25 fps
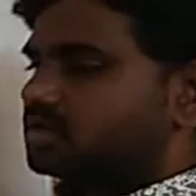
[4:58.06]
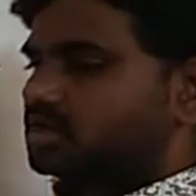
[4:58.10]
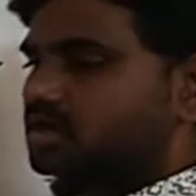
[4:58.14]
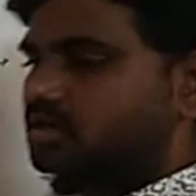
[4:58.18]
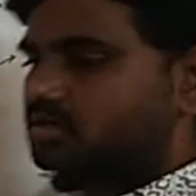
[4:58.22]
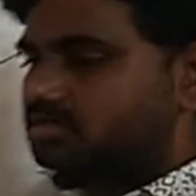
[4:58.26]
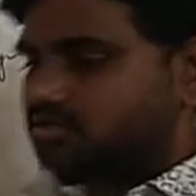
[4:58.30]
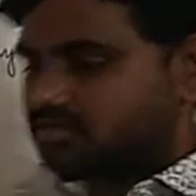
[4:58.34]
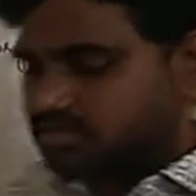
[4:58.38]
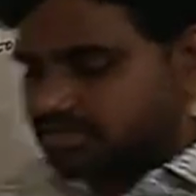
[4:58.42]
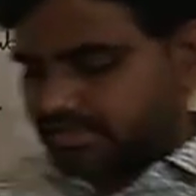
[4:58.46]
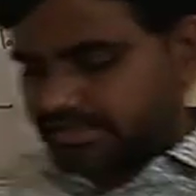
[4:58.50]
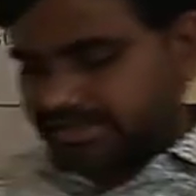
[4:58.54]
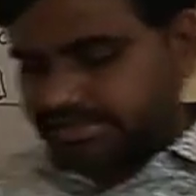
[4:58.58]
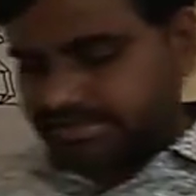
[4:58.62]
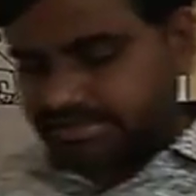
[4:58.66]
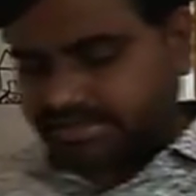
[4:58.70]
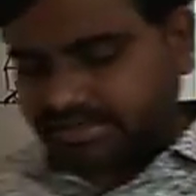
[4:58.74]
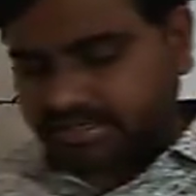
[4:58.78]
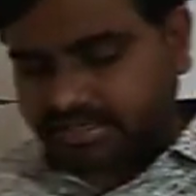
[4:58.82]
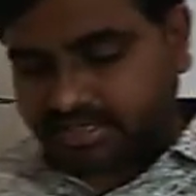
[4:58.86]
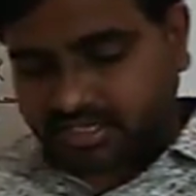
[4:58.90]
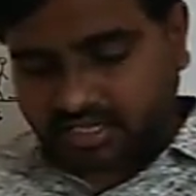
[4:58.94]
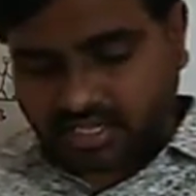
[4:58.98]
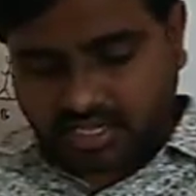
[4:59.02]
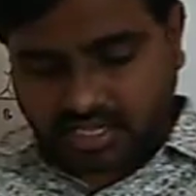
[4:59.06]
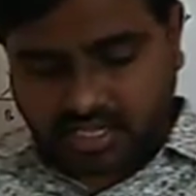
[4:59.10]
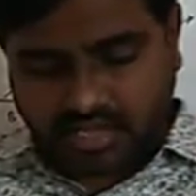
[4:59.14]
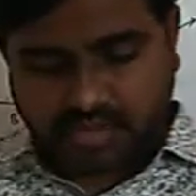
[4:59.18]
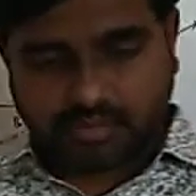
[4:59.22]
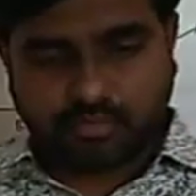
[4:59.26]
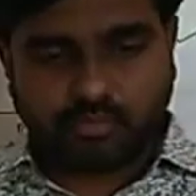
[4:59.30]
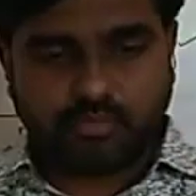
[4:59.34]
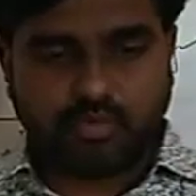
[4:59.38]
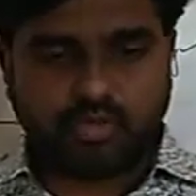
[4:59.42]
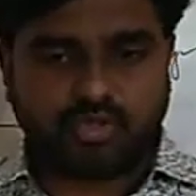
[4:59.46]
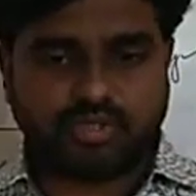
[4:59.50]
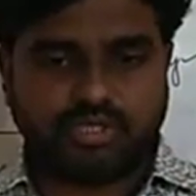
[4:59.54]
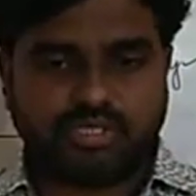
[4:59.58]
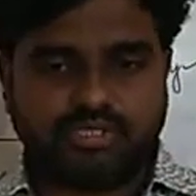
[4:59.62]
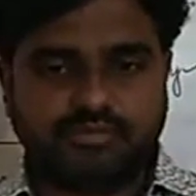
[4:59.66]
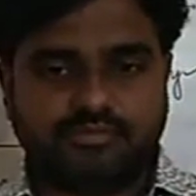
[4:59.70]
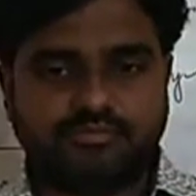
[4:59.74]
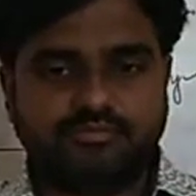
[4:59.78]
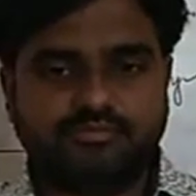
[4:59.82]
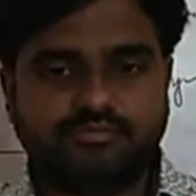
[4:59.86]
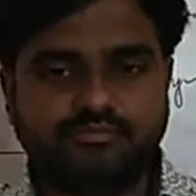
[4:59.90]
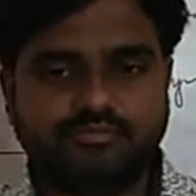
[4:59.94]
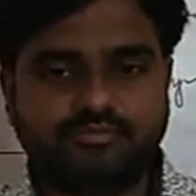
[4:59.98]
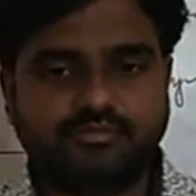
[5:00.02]
oscillatory motion.
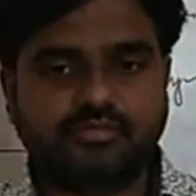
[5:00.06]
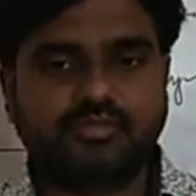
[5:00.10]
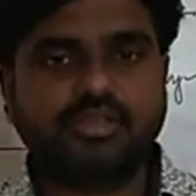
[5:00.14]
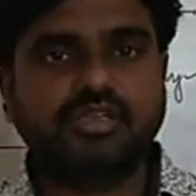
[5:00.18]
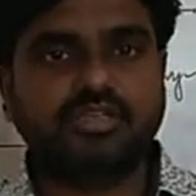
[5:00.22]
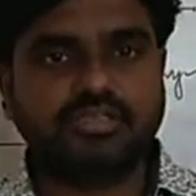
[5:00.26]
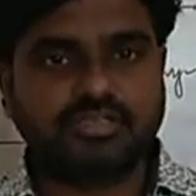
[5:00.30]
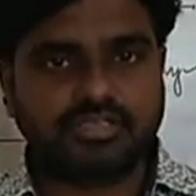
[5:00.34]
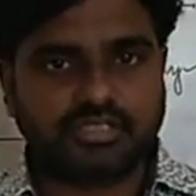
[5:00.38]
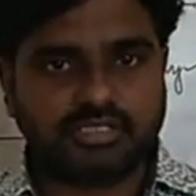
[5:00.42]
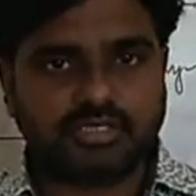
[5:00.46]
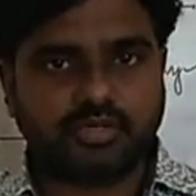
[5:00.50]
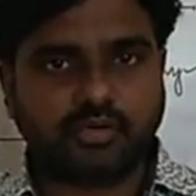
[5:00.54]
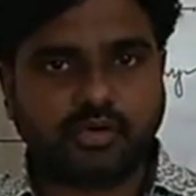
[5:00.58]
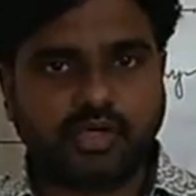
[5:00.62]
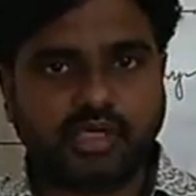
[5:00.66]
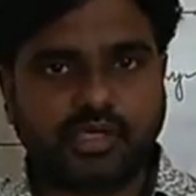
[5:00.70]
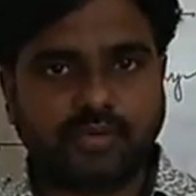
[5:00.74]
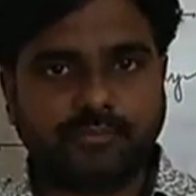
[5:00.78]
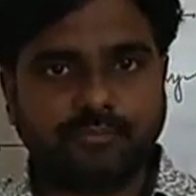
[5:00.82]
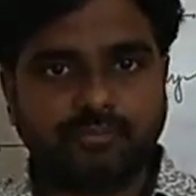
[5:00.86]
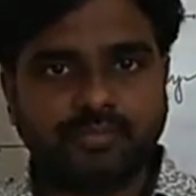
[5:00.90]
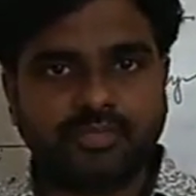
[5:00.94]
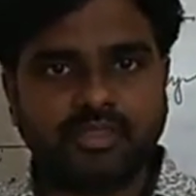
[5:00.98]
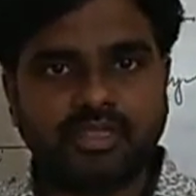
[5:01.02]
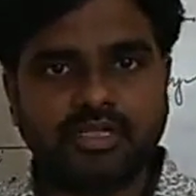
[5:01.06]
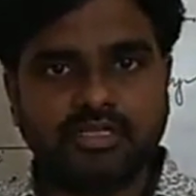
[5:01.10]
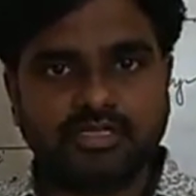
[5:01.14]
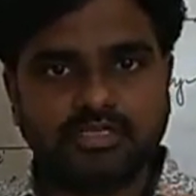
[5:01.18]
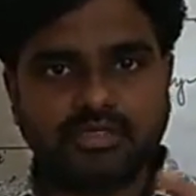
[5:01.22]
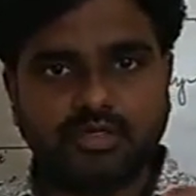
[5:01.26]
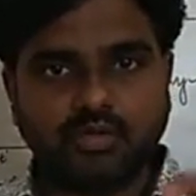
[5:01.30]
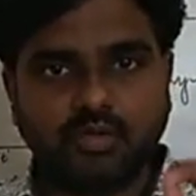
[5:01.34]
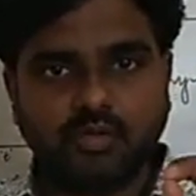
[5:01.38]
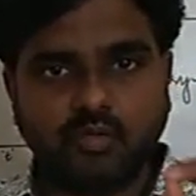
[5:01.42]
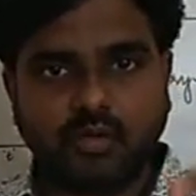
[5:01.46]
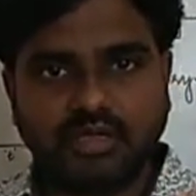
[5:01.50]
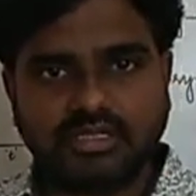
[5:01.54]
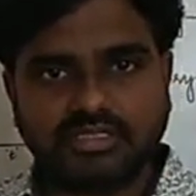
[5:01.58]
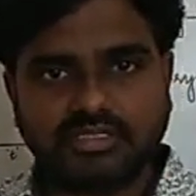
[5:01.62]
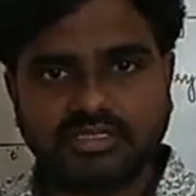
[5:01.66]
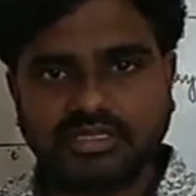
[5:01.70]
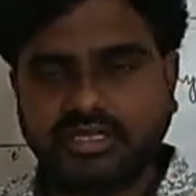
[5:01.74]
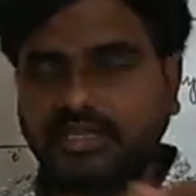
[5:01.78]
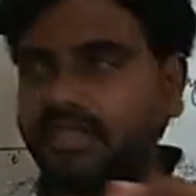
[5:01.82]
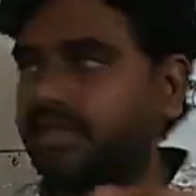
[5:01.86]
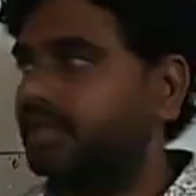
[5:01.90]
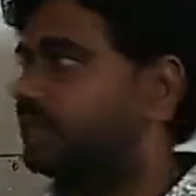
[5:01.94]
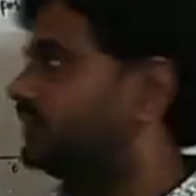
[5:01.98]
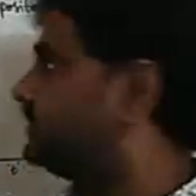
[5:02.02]
Is it okay? So once
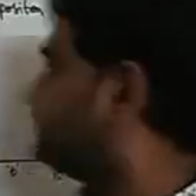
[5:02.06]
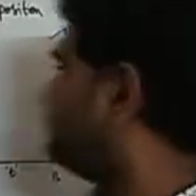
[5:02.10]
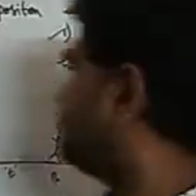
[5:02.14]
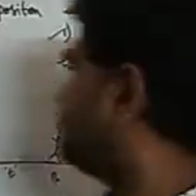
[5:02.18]
again,